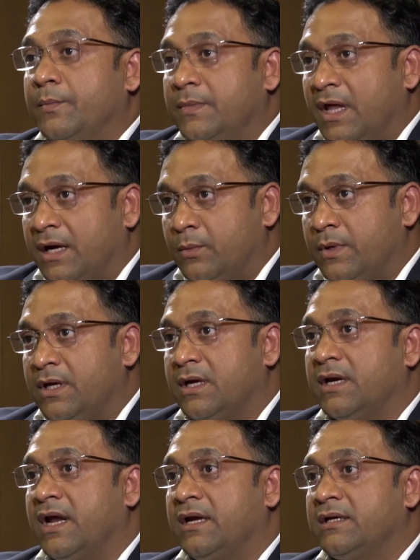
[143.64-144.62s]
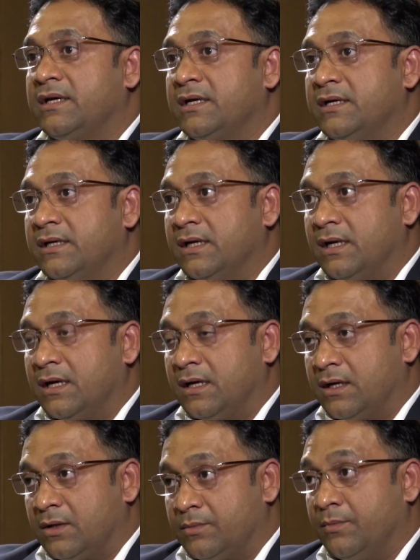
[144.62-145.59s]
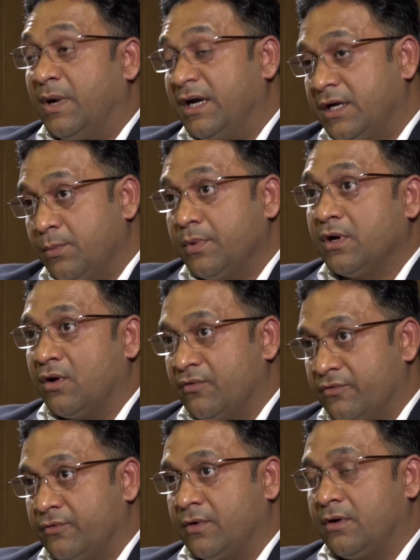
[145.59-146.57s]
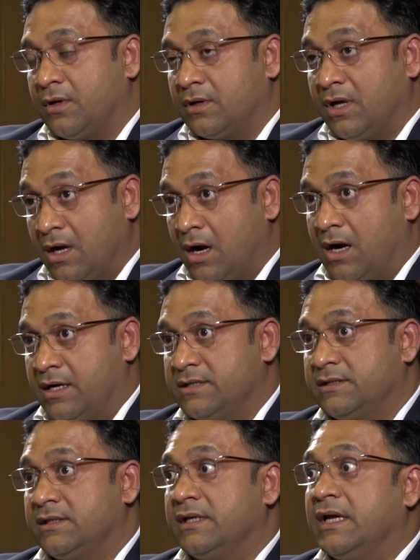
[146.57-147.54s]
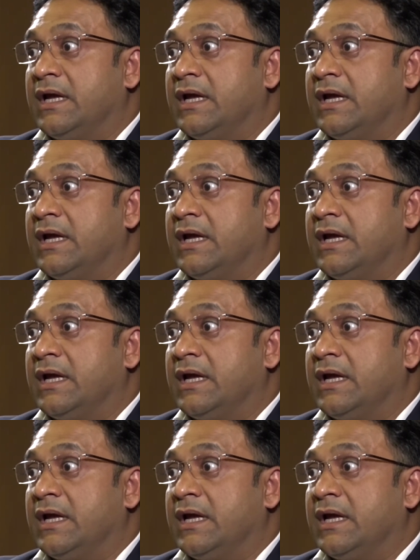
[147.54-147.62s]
that we connected multiple of cars,